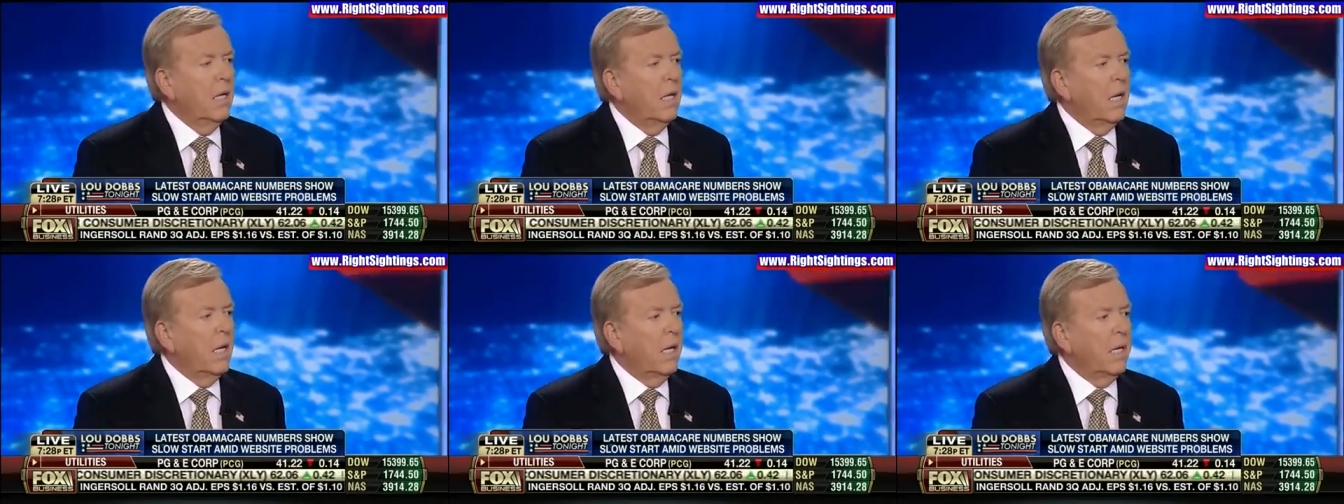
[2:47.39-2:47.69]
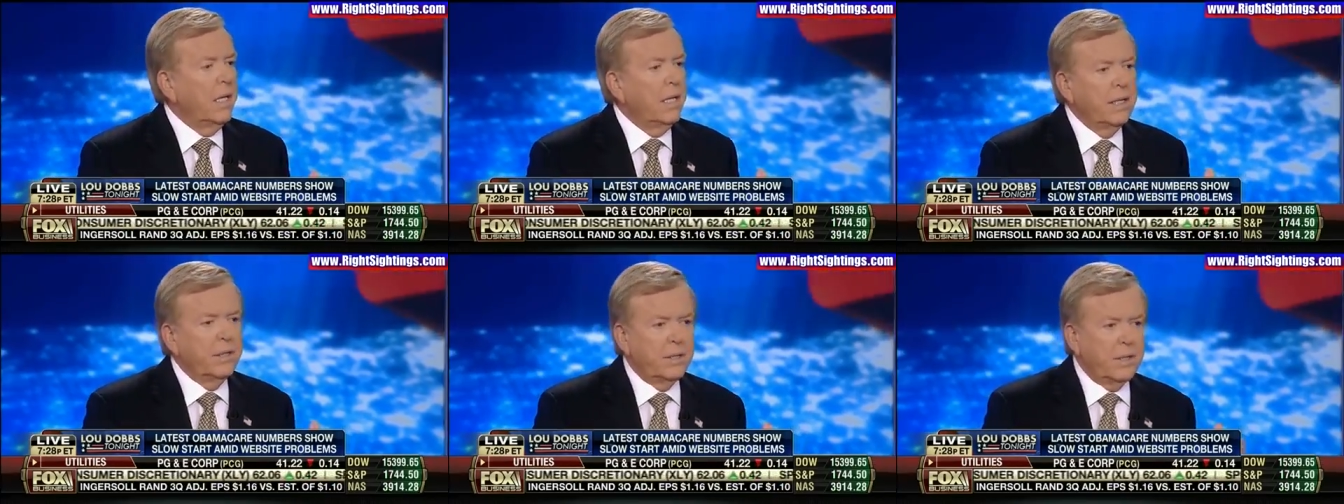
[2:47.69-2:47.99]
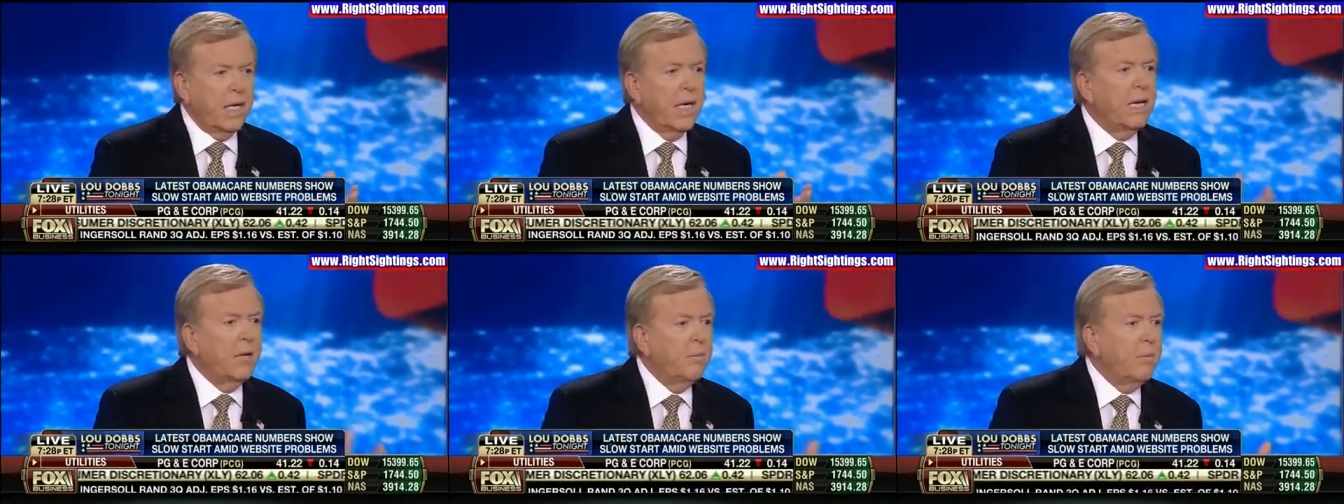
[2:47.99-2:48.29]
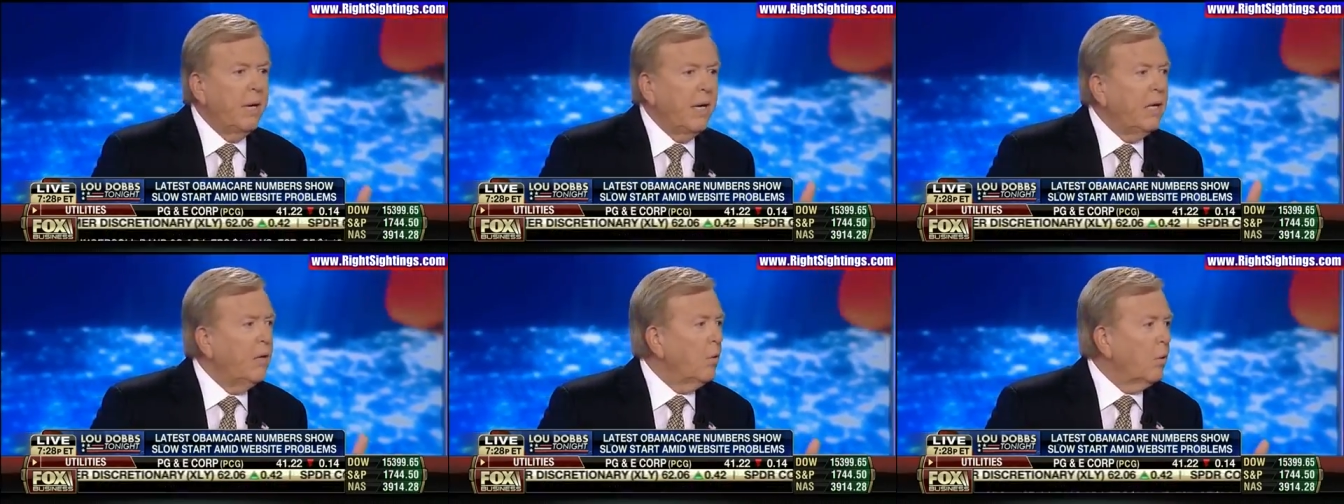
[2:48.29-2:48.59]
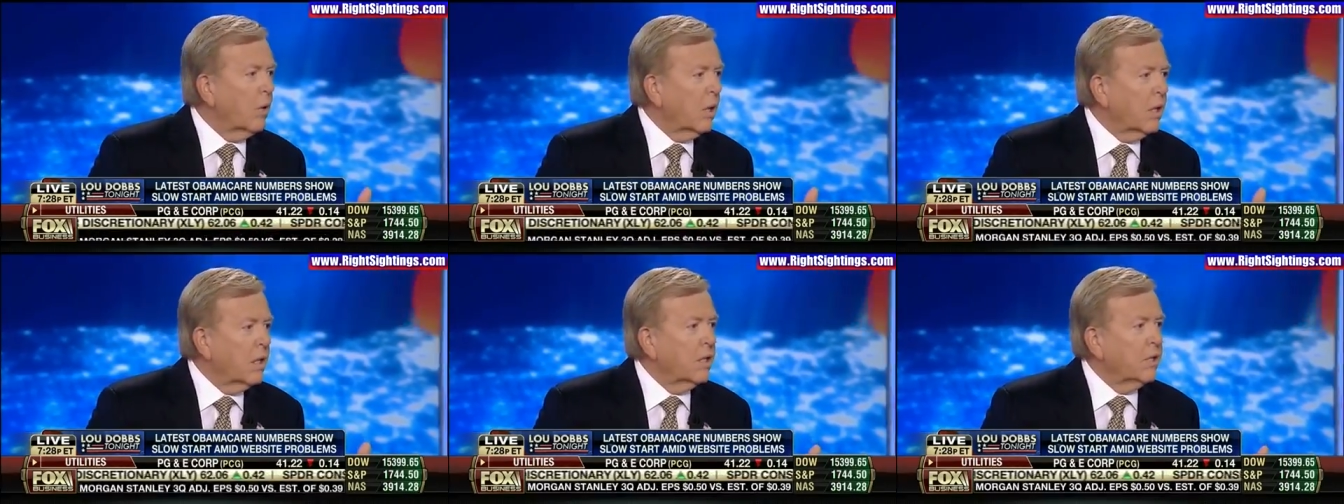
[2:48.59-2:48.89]
its campaign
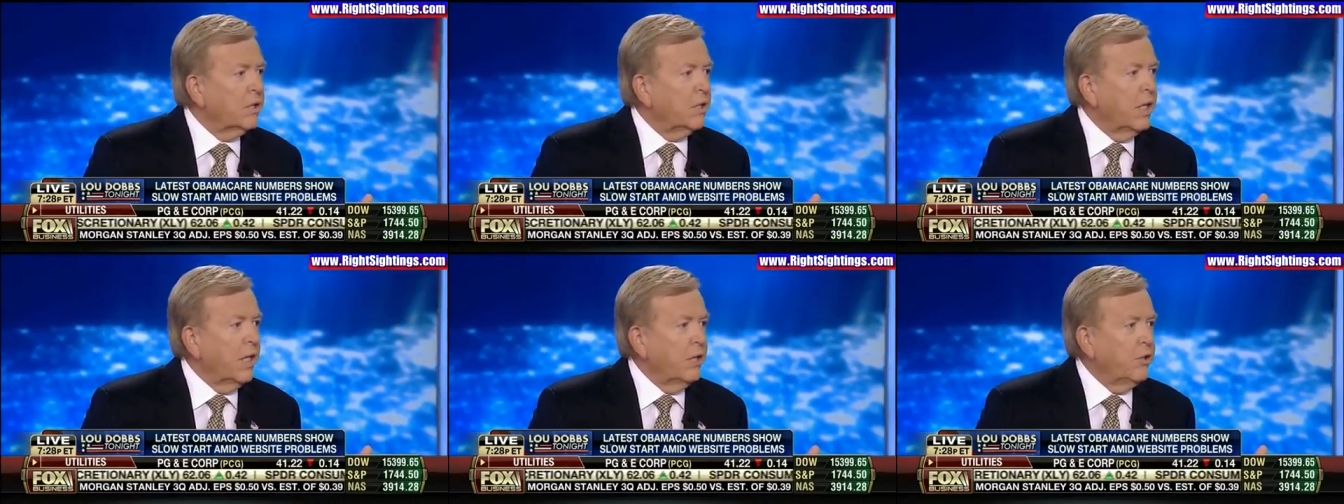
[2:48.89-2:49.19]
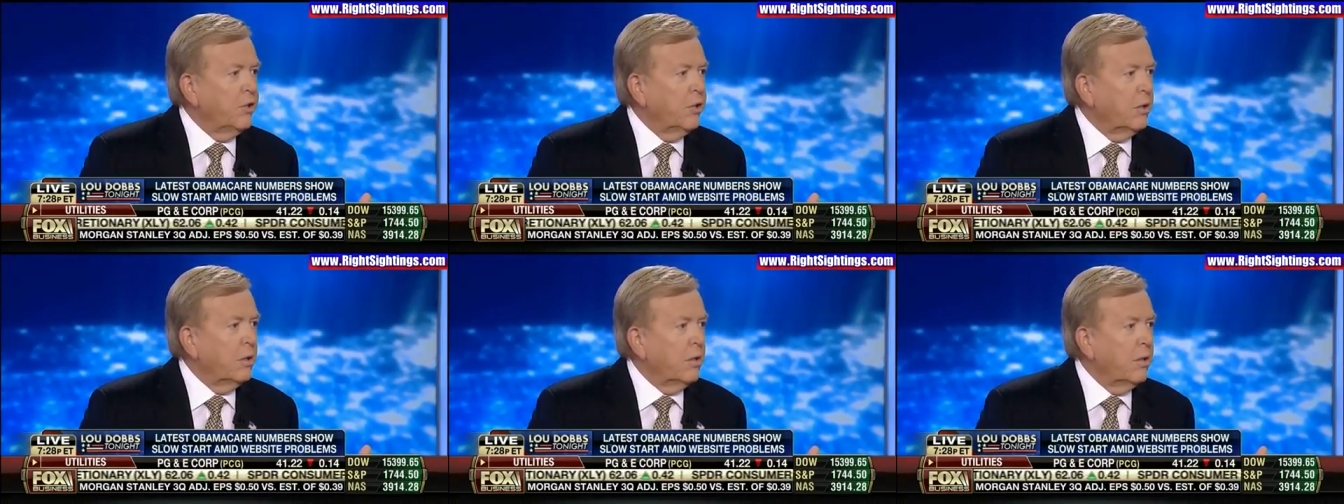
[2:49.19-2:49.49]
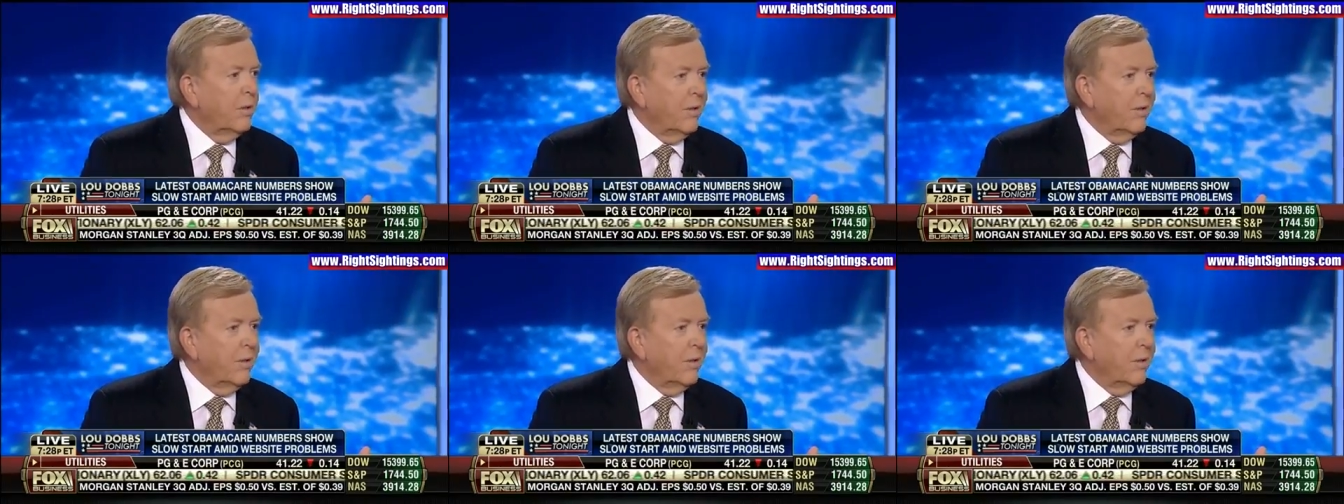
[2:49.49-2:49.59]
organization.